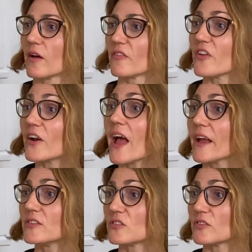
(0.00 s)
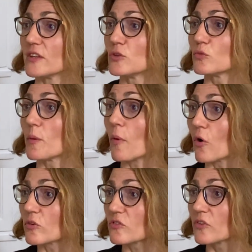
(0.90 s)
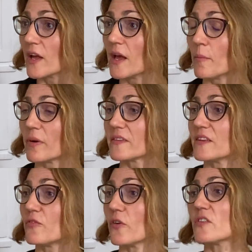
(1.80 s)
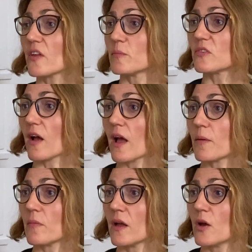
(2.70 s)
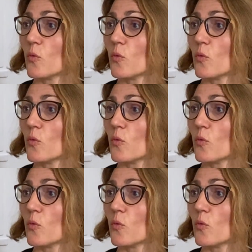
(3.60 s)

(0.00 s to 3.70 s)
their hand into the box. But at the very same time,